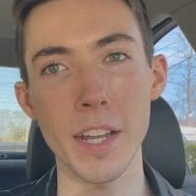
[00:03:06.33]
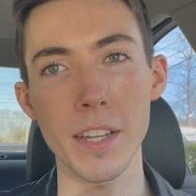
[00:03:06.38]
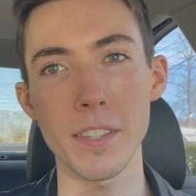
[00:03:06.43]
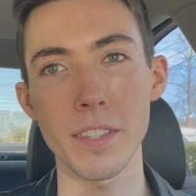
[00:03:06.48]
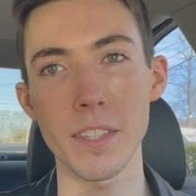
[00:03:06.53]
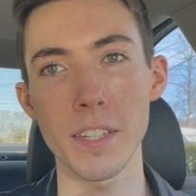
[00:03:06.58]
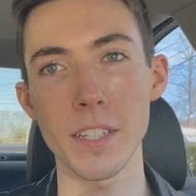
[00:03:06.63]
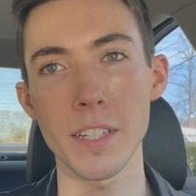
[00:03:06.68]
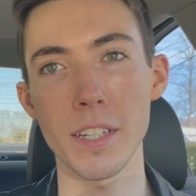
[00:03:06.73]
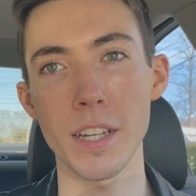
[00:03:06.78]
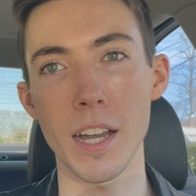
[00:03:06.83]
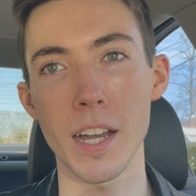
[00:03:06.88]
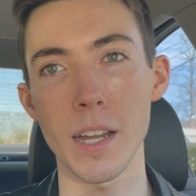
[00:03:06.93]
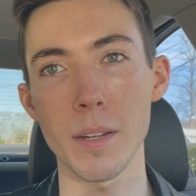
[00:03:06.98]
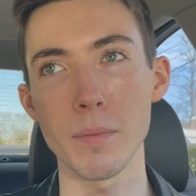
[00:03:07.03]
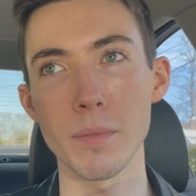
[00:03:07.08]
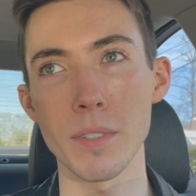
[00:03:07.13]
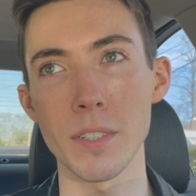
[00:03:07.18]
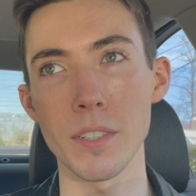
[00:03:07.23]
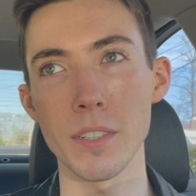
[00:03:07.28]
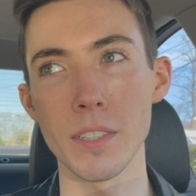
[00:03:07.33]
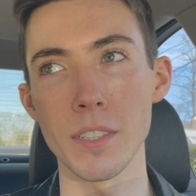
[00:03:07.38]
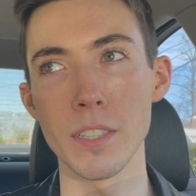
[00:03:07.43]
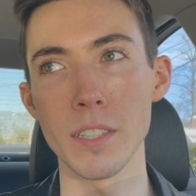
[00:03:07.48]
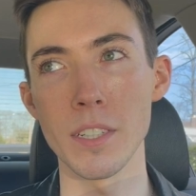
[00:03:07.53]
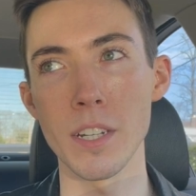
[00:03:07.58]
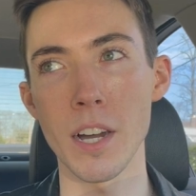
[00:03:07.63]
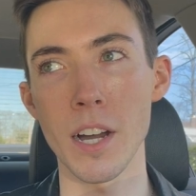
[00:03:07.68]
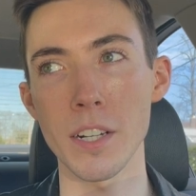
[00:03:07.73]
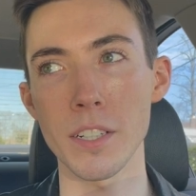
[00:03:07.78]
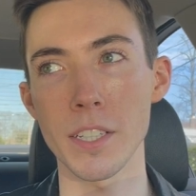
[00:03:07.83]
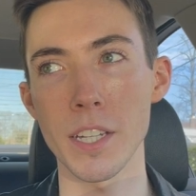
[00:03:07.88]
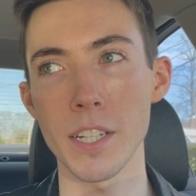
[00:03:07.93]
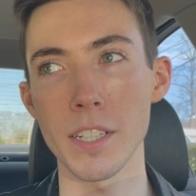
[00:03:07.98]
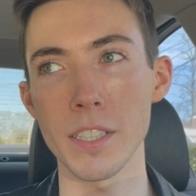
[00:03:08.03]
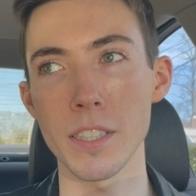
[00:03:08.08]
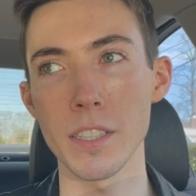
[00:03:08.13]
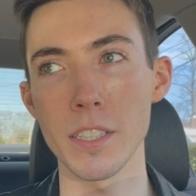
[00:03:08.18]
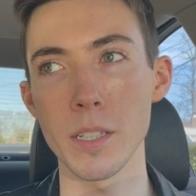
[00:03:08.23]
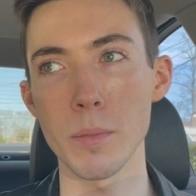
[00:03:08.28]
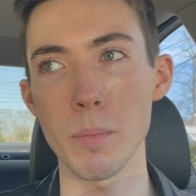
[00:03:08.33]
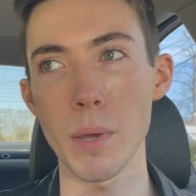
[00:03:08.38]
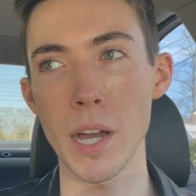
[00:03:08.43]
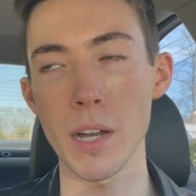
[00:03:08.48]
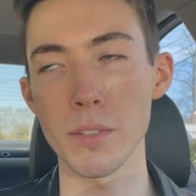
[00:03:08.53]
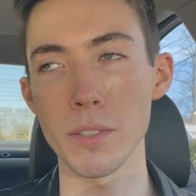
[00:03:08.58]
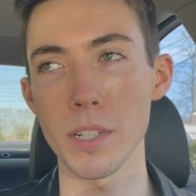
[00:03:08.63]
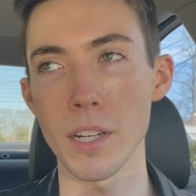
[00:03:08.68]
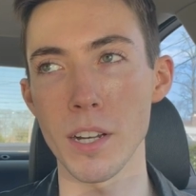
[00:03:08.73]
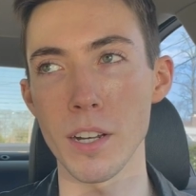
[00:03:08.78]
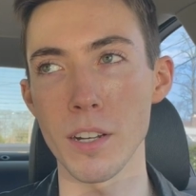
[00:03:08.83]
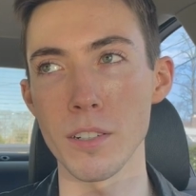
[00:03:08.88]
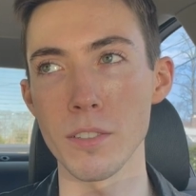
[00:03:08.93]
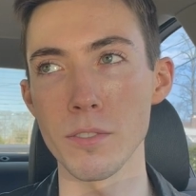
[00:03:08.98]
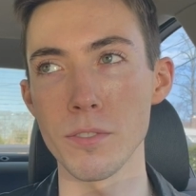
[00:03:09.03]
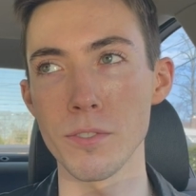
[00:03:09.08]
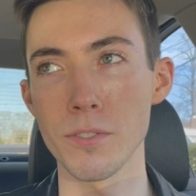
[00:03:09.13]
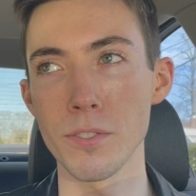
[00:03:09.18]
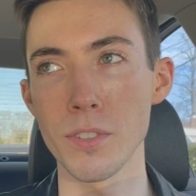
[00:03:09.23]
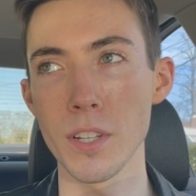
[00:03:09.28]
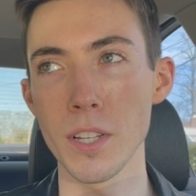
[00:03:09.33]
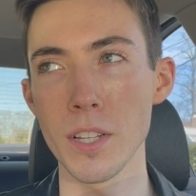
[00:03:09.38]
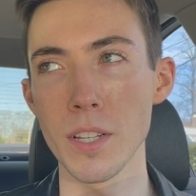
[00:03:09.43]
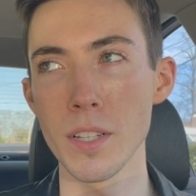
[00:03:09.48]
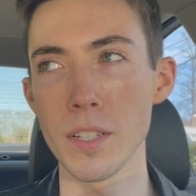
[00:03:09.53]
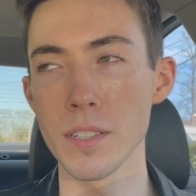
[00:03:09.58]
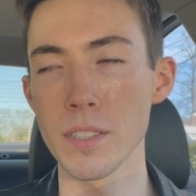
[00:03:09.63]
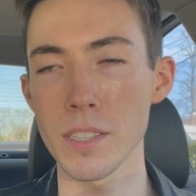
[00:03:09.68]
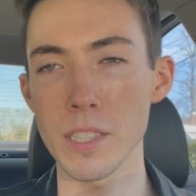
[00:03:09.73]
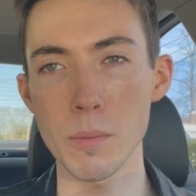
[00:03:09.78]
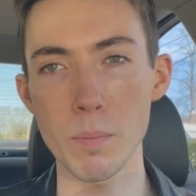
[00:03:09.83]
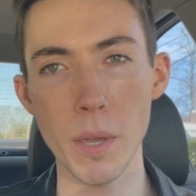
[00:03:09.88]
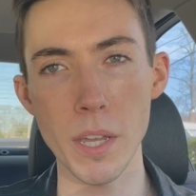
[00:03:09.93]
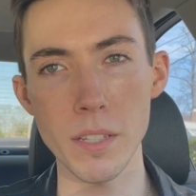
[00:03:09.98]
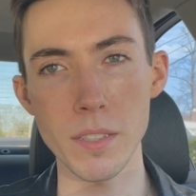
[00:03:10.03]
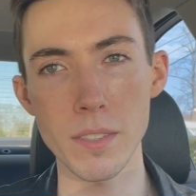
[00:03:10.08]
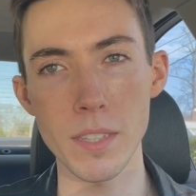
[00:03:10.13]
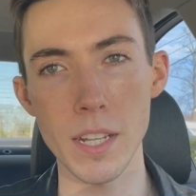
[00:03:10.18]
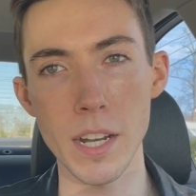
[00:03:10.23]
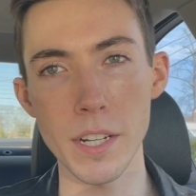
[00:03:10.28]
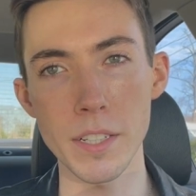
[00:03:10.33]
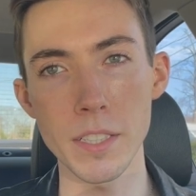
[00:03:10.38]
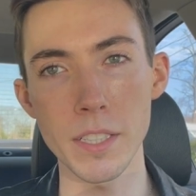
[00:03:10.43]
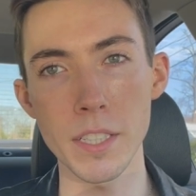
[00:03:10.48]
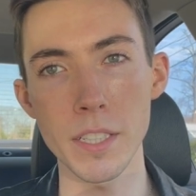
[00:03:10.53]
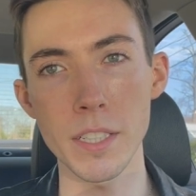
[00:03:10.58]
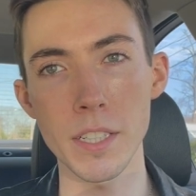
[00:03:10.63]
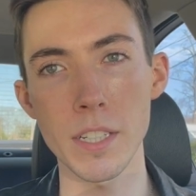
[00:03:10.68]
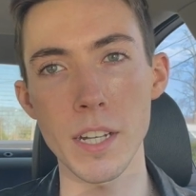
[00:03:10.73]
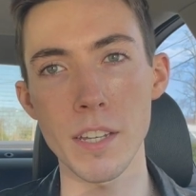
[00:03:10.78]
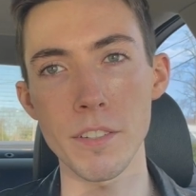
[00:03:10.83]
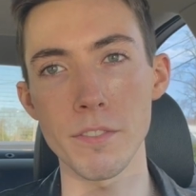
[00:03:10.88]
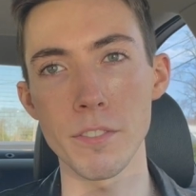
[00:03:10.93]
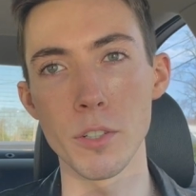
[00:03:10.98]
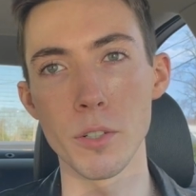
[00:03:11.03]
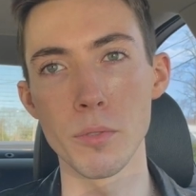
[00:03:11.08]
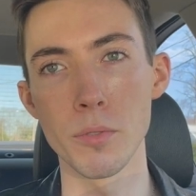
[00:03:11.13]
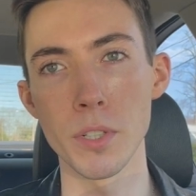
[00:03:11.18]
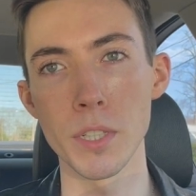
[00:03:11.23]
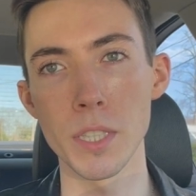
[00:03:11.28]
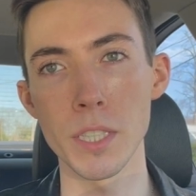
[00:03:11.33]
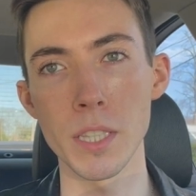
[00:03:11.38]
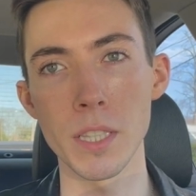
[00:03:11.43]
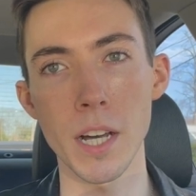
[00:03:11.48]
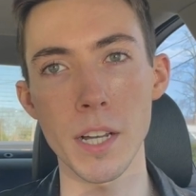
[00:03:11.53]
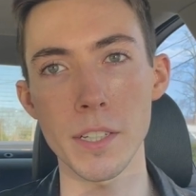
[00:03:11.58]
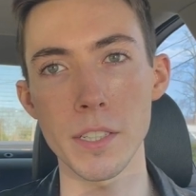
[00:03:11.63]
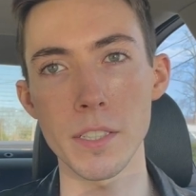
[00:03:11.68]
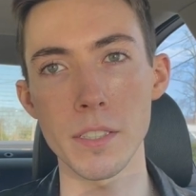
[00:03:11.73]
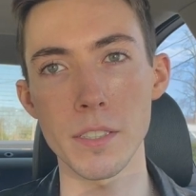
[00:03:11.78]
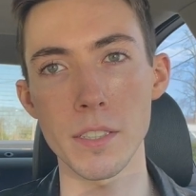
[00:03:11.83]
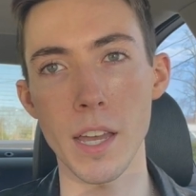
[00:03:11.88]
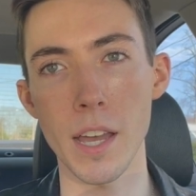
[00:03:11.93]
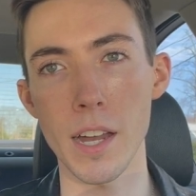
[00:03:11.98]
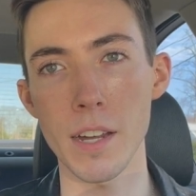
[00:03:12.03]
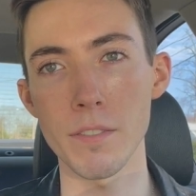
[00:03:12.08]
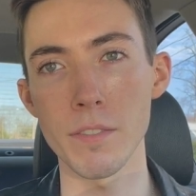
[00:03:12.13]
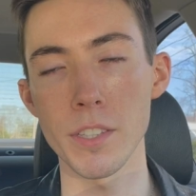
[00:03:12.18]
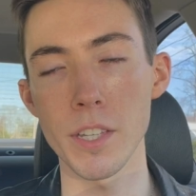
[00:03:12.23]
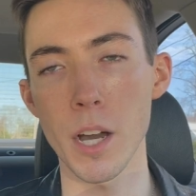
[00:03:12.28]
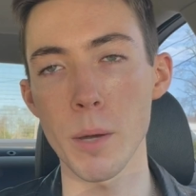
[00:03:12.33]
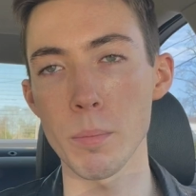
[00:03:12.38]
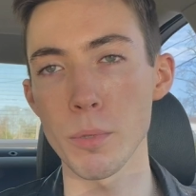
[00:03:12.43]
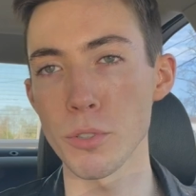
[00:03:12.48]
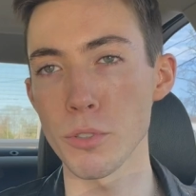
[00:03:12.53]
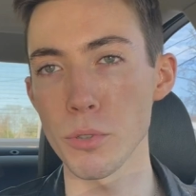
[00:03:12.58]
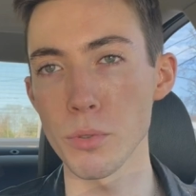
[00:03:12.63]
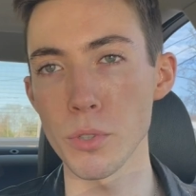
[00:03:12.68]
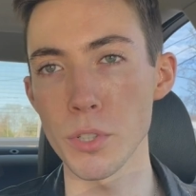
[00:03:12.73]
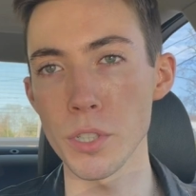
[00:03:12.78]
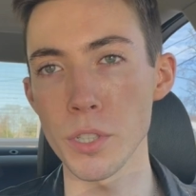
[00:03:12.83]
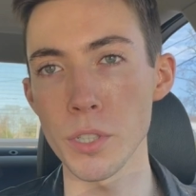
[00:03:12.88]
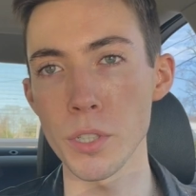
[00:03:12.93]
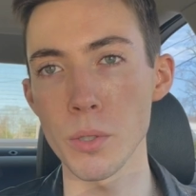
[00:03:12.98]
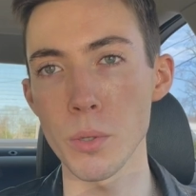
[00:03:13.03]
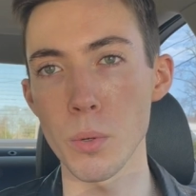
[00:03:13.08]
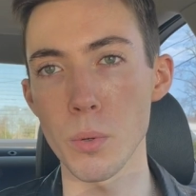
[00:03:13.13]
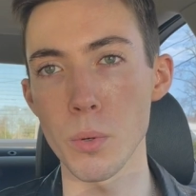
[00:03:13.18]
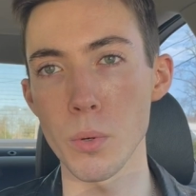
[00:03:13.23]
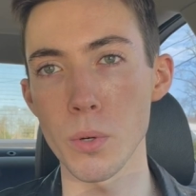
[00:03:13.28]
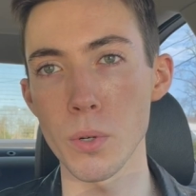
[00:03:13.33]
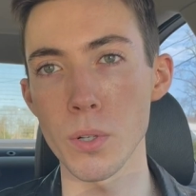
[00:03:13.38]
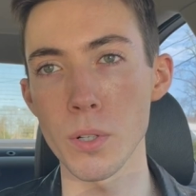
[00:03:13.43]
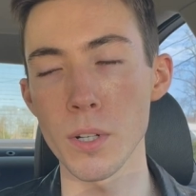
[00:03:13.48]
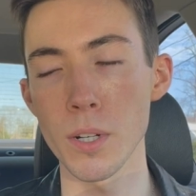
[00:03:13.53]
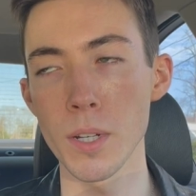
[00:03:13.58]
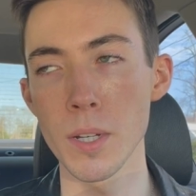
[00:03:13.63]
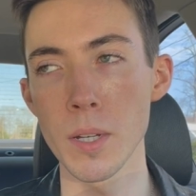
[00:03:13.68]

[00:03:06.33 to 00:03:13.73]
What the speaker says: I think I'm not getting the amount of space that I need, and I feel really lucky to have the opportunity or